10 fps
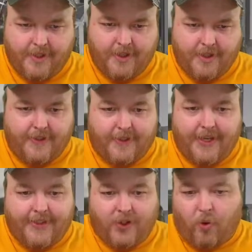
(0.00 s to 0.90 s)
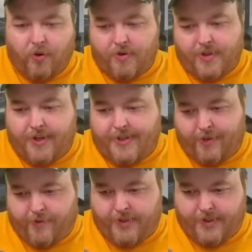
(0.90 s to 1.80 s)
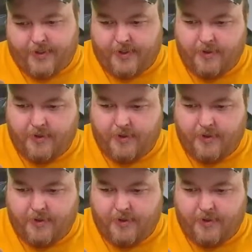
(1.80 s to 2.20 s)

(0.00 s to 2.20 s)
It's a 1/4 ton difference.